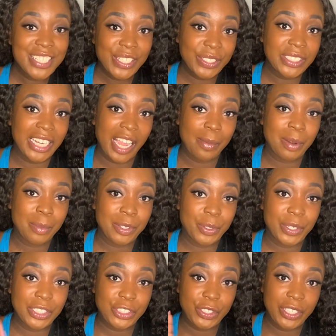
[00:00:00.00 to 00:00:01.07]
So today I'm gonna be
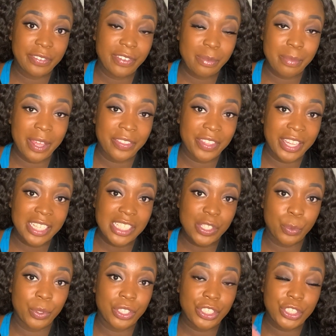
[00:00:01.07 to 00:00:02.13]
doing two different methods
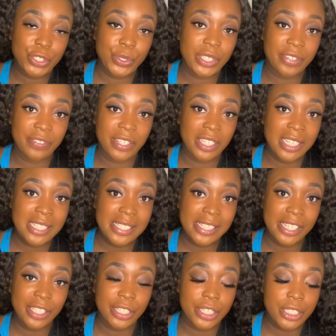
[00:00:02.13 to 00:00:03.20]
with two different
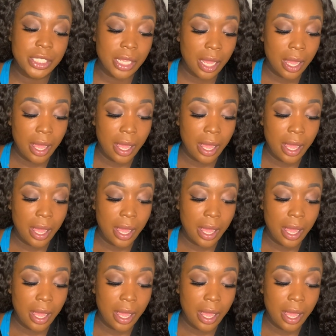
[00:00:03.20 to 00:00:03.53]
concealers.